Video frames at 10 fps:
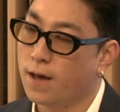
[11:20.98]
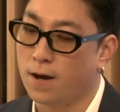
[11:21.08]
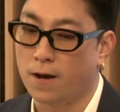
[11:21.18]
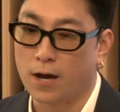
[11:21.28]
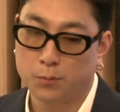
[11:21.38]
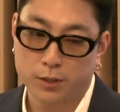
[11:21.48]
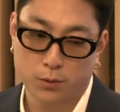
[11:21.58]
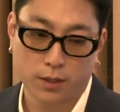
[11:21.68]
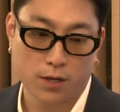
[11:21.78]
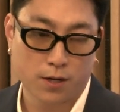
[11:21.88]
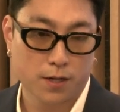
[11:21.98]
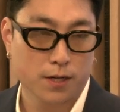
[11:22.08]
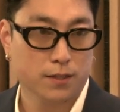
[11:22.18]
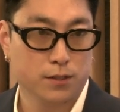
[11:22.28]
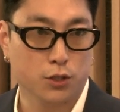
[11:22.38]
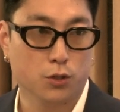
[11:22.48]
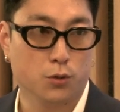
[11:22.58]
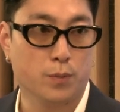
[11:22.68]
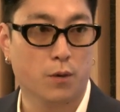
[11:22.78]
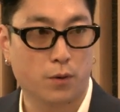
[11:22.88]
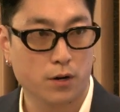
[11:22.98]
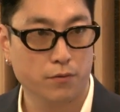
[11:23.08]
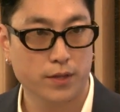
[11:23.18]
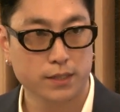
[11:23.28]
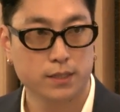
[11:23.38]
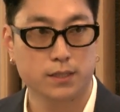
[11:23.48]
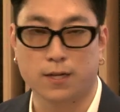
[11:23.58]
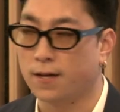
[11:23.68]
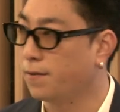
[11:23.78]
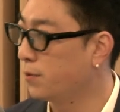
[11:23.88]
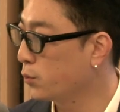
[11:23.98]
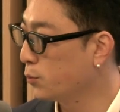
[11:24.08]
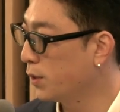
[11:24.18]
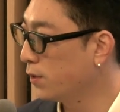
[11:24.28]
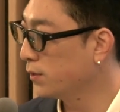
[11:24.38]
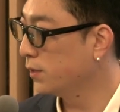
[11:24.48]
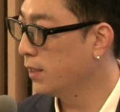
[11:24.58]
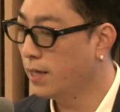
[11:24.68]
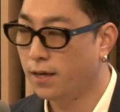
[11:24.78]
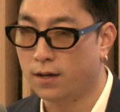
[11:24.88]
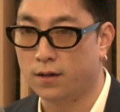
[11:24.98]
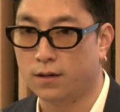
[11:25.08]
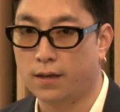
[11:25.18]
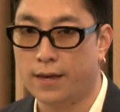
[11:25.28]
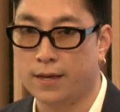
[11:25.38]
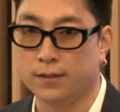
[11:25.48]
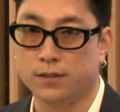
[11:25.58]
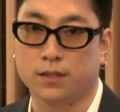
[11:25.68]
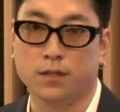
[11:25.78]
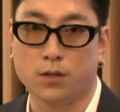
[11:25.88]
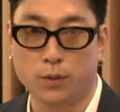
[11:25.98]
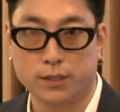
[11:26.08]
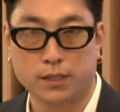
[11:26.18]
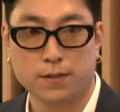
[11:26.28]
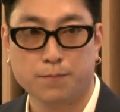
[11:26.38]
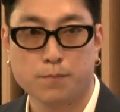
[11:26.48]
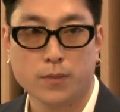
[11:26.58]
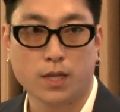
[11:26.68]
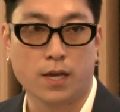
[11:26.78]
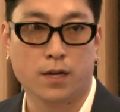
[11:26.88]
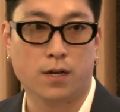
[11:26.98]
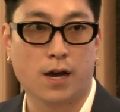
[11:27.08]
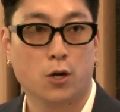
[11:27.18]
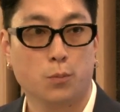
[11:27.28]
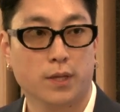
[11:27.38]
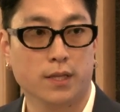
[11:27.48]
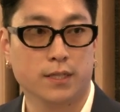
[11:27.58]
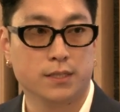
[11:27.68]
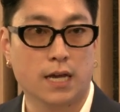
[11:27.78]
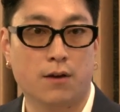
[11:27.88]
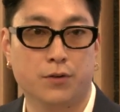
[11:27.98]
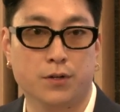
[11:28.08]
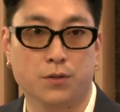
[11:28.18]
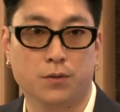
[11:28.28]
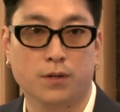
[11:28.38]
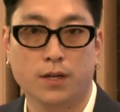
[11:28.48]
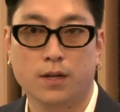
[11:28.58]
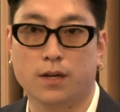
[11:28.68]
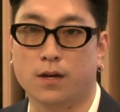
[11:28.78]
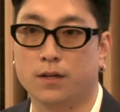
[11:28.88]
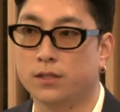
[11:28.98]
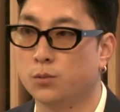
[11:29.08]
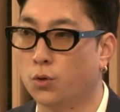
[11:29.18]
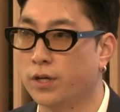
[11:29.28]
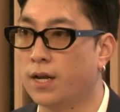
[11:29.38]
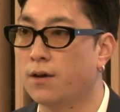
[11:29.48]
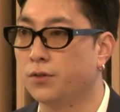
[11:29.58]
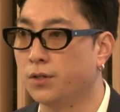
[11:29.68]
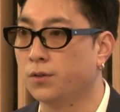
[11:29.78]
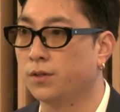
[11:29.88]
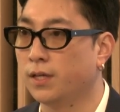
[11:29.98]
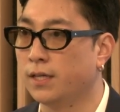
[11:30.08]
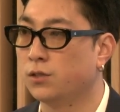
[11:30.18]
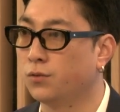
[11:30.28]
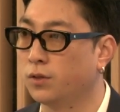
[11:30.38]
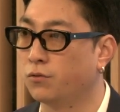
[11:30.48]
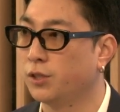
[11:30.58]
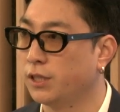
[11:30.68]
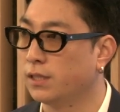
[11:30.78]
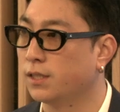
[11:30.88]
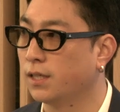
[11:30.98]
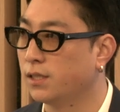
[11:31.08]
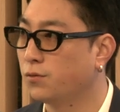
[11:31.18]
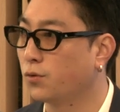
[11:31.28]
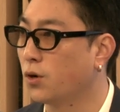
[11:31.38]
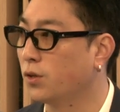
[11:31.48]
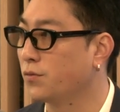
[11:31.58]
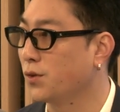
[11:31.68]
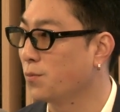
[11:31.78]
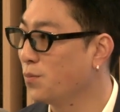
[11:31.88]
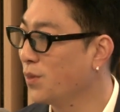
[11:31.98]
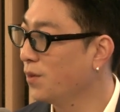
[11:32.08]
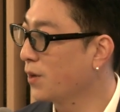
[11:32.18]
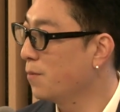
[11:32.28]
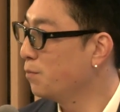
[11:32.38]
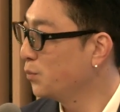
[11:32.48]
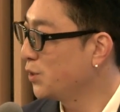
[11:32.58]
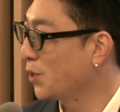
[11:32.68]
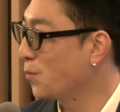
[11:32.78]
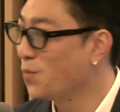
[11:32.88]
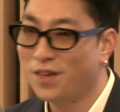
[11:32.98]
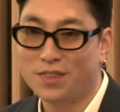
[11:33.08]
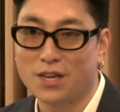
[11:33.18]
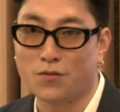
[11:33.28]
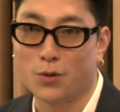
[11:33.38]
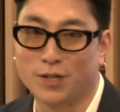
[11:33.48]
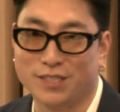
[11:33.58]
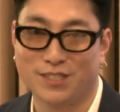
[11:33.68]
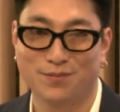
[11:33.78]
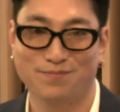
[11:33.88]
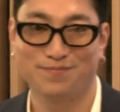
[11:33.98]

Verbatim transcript: I'm just really honored to be a part of this through Paul and USC. And I hope that this afternoon, this morning and afternoon is full of rich insights for all of you, okay? So thank you very much.